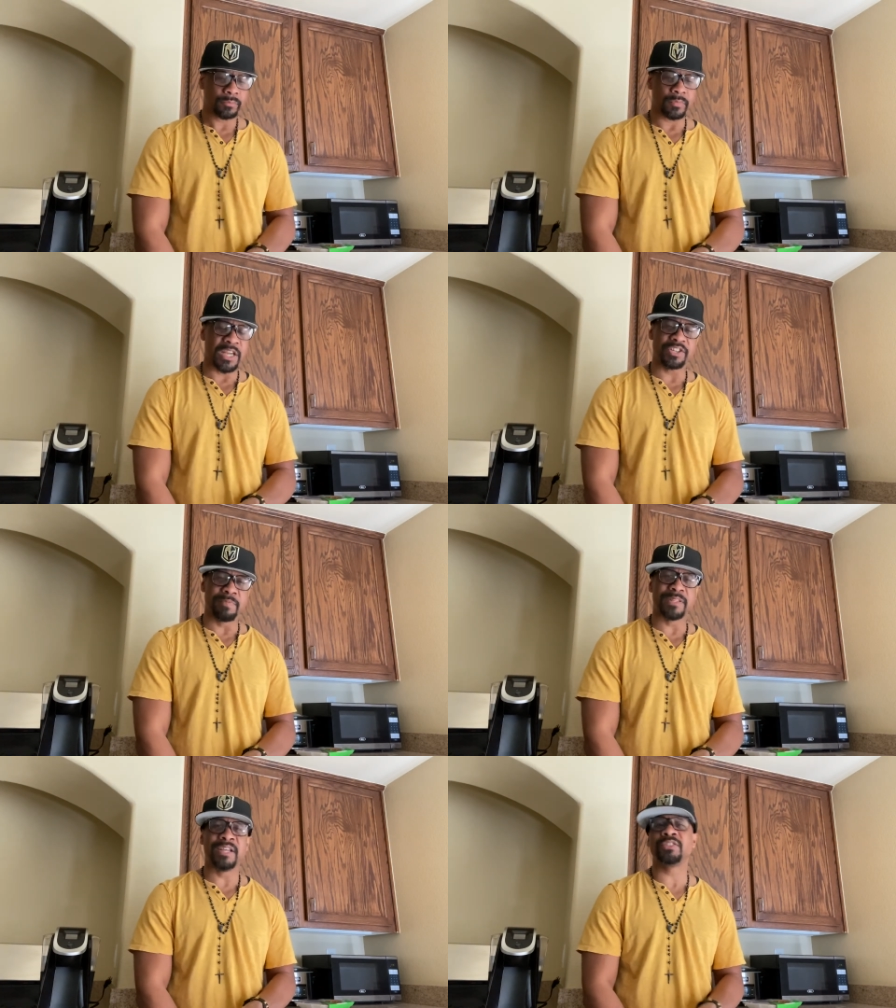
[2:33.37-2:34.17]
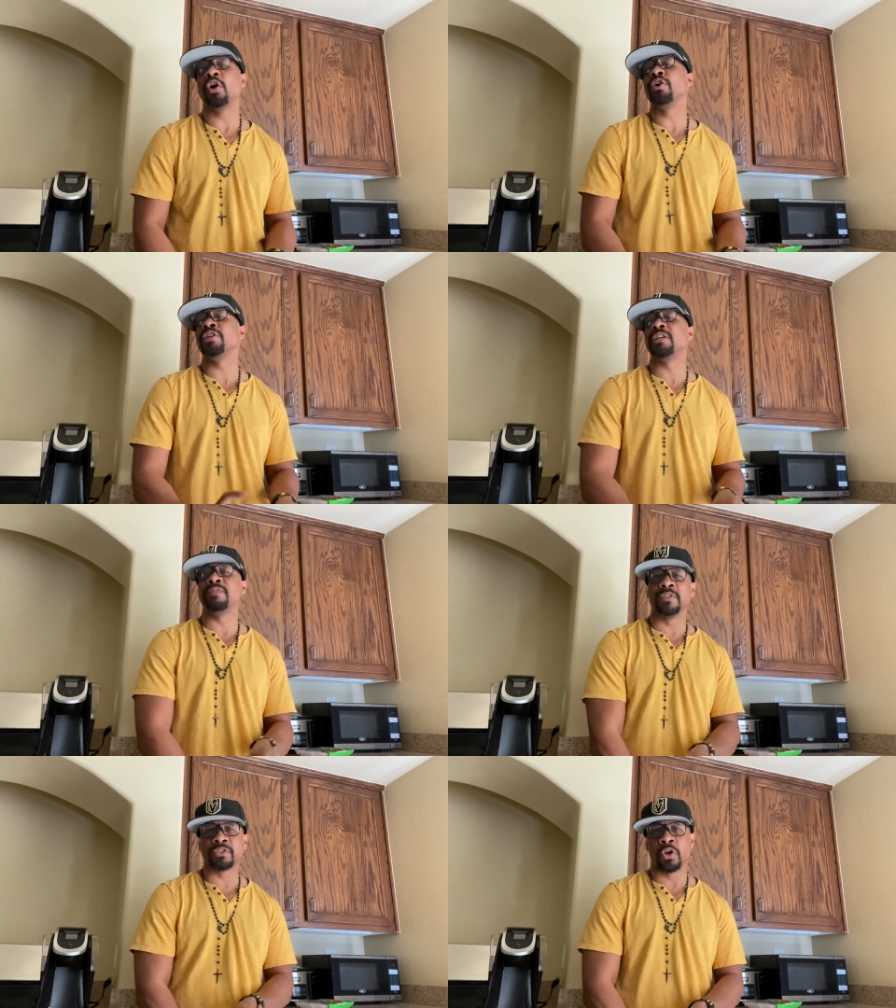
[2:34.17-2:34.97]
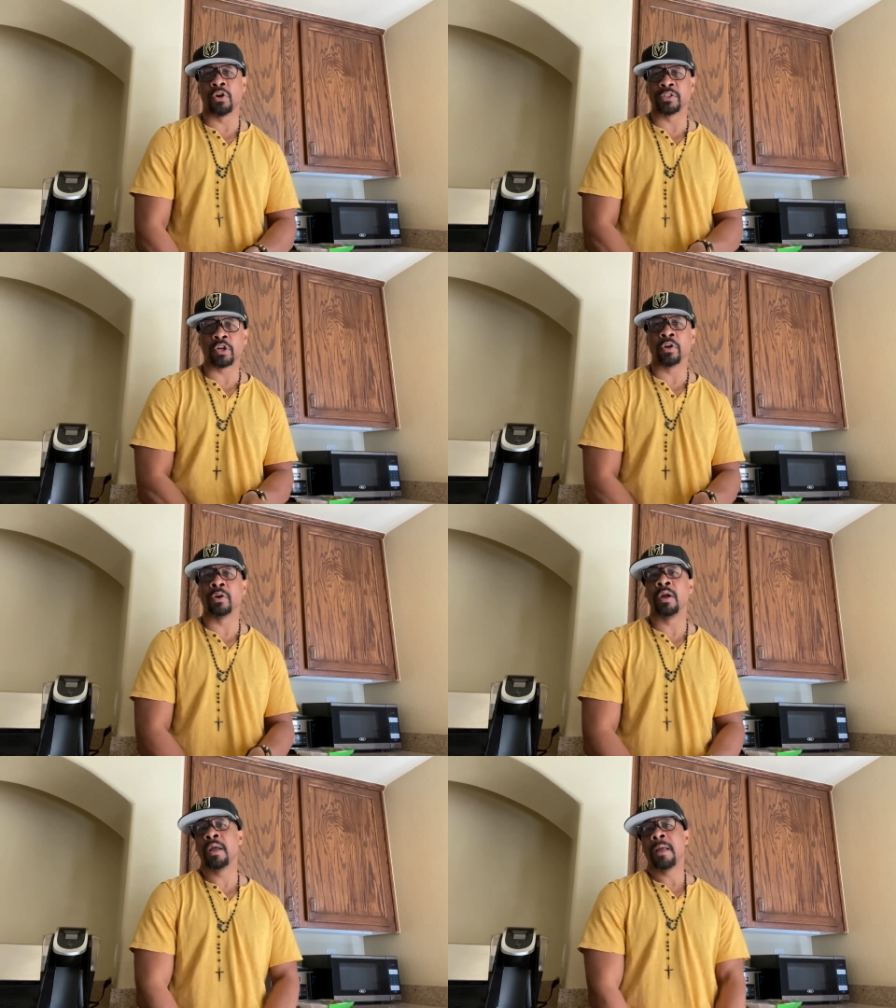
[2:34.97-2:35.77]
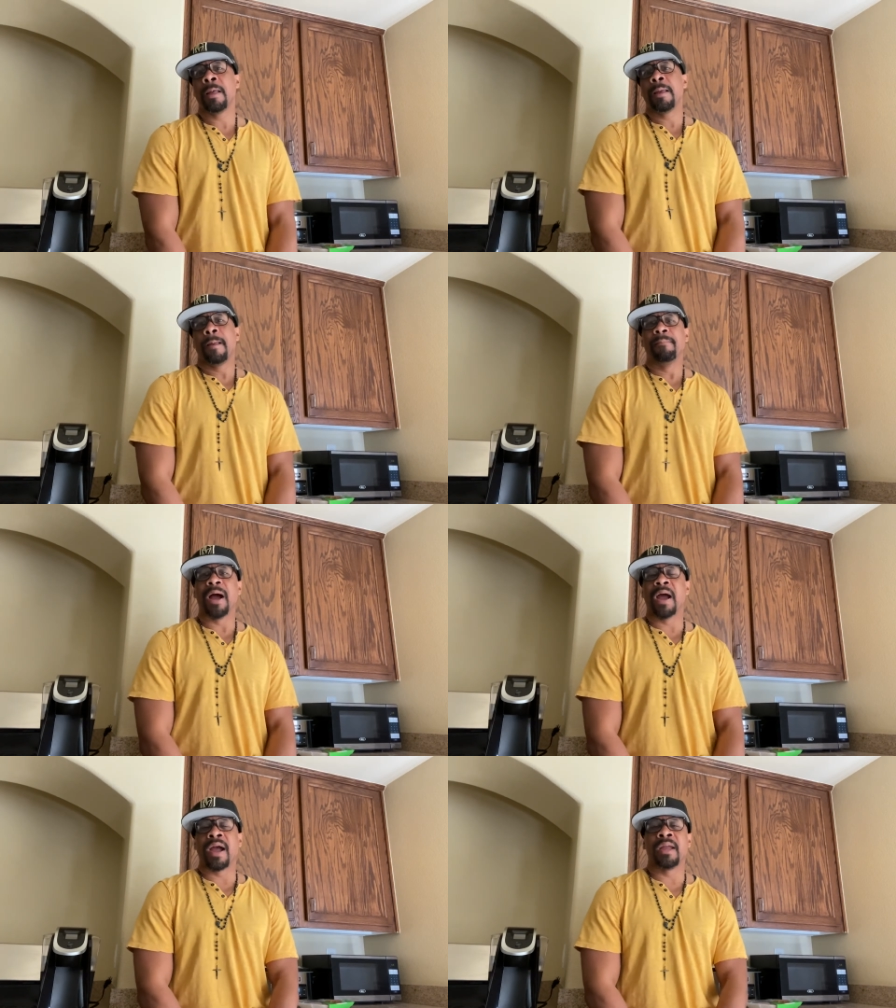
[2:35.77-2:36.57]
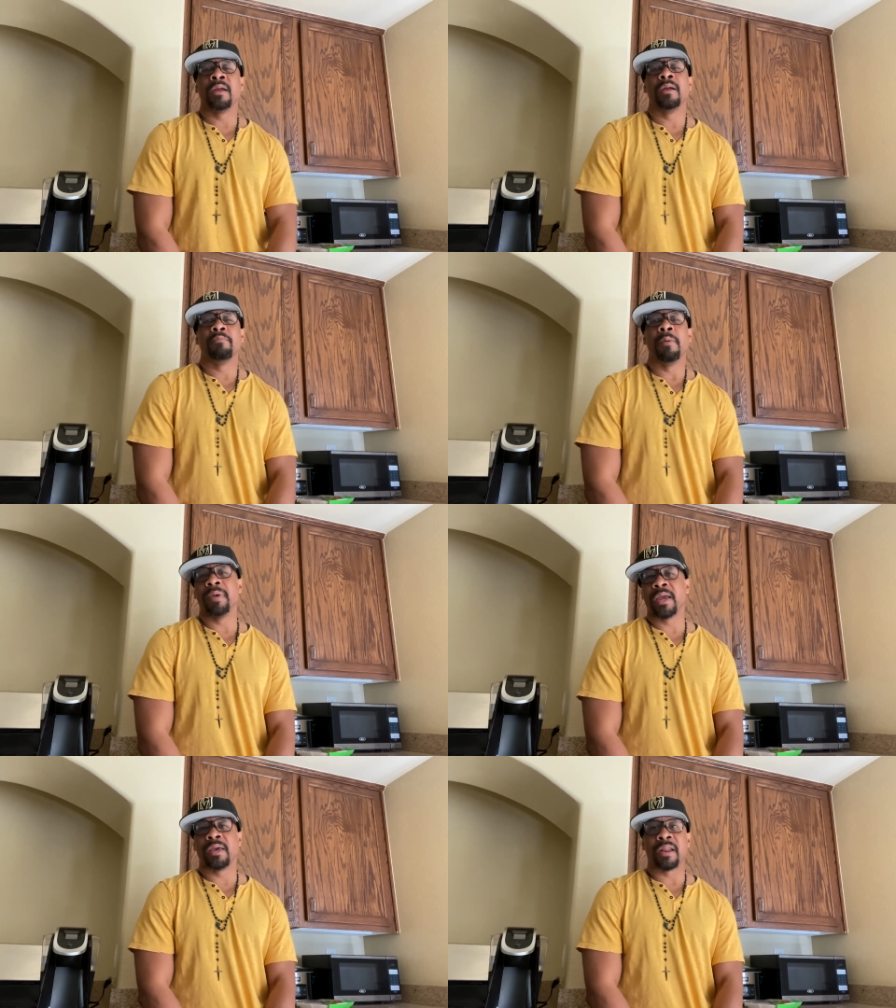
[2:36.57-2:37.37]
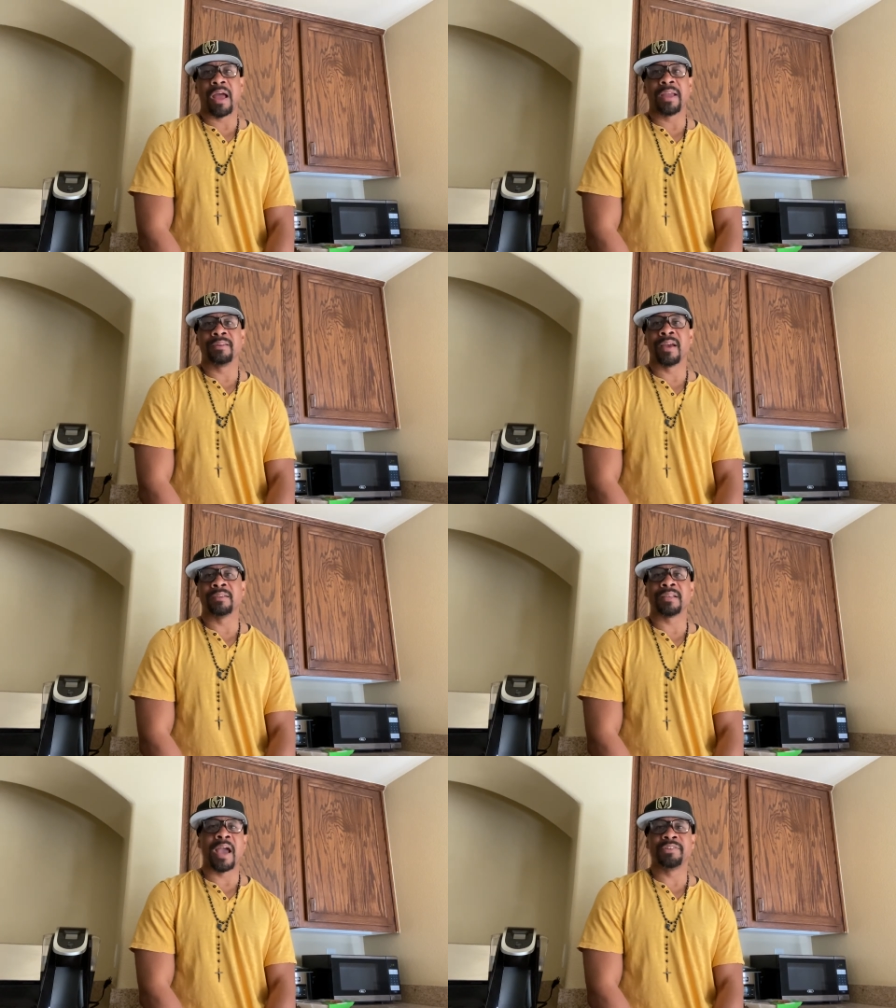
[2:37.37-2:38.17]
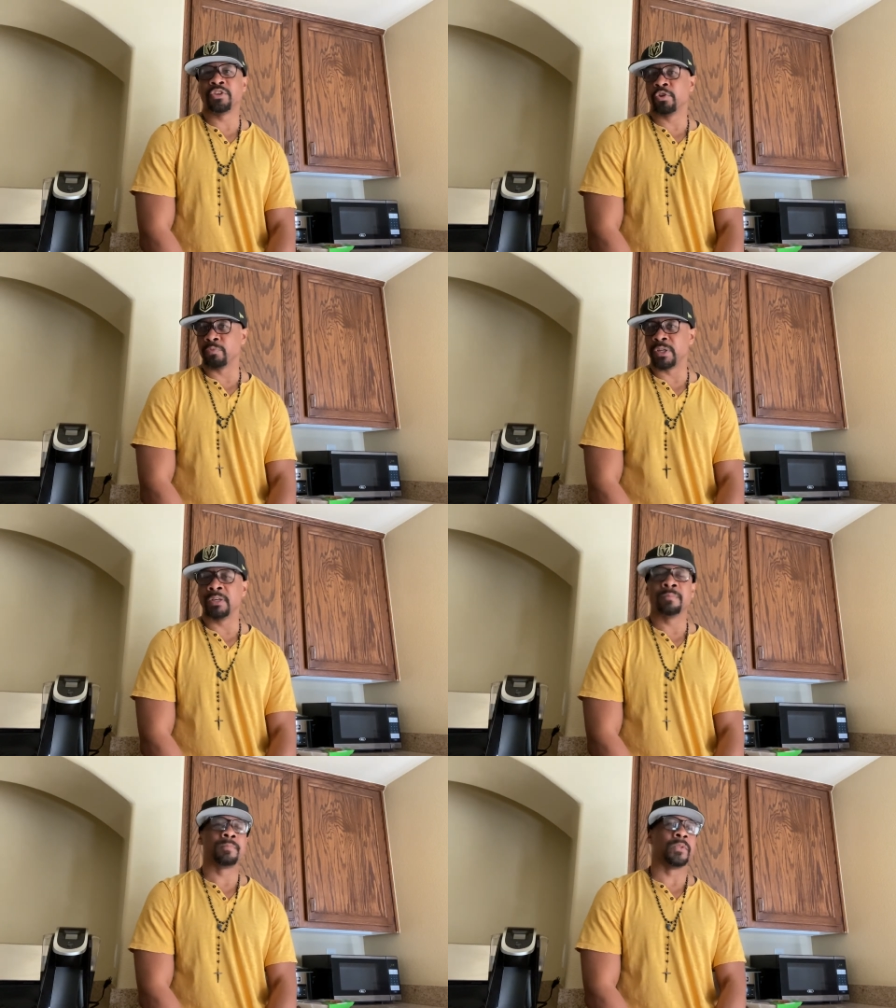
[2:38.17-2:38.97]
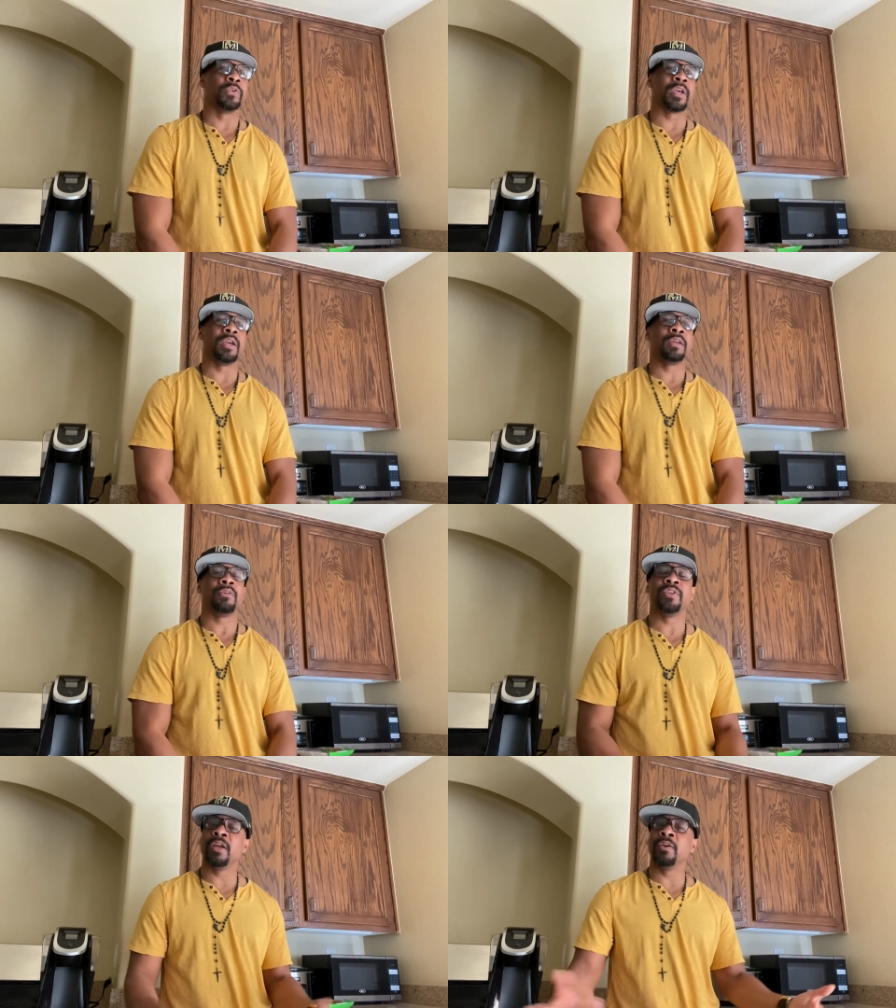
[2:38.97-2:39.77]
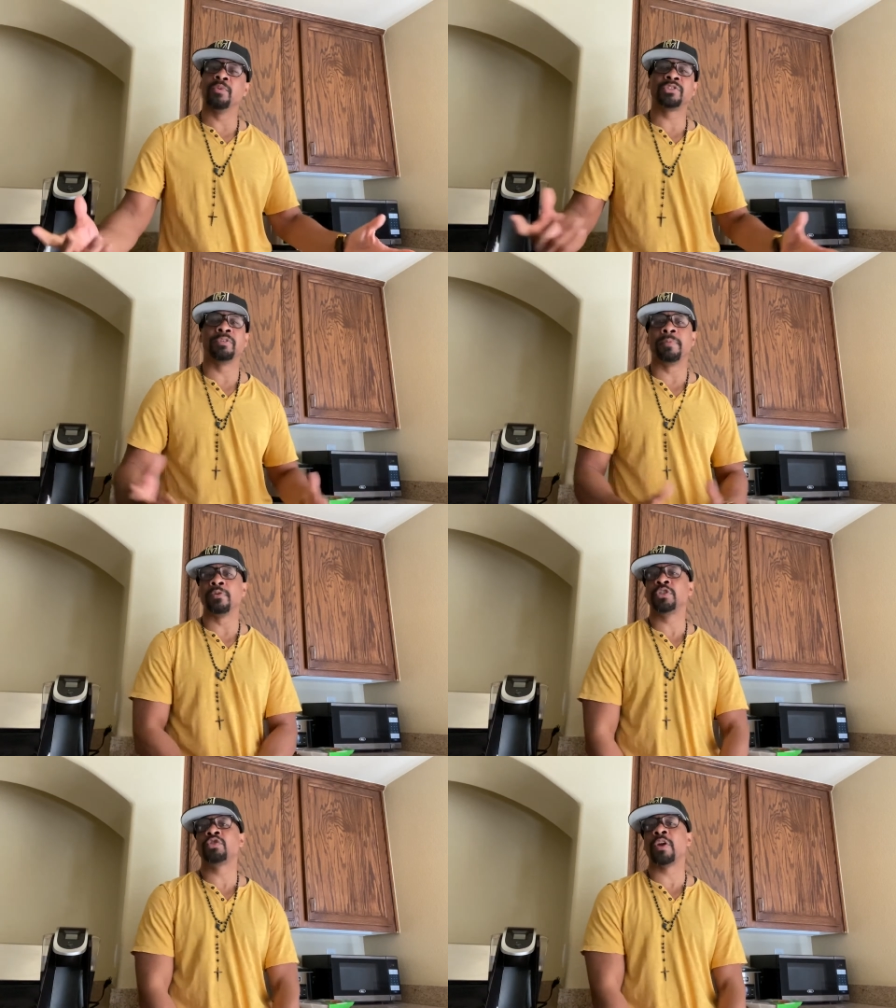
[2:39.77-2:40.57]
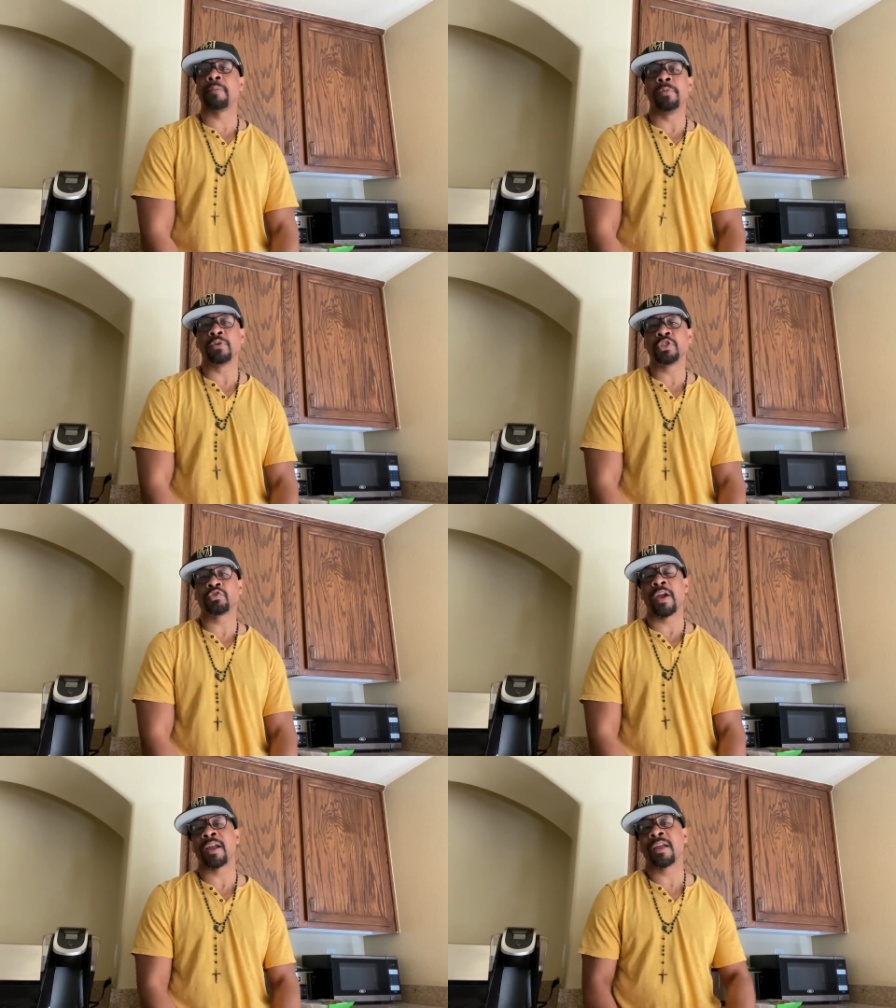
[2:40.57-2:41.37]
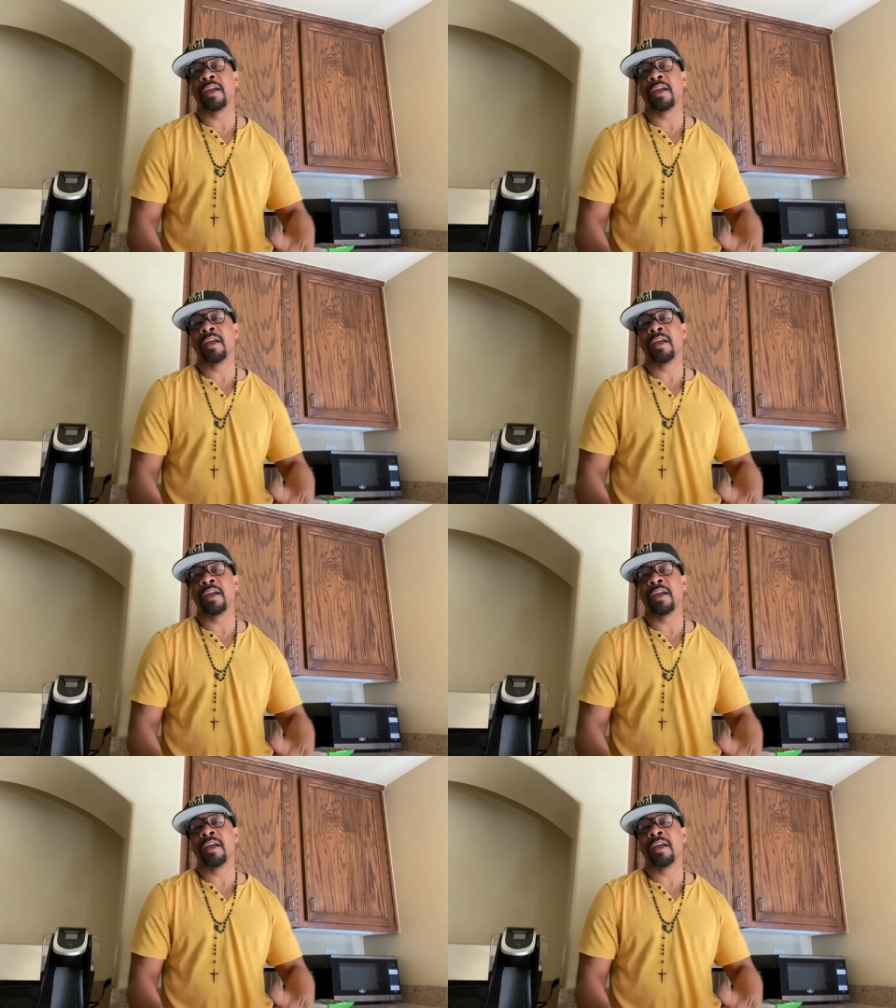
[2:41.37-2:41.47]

It's your midday song, and your evening song is Her by my man, Ike Nice, Ike Carree. Okay, then what's your bonus track? Bonus track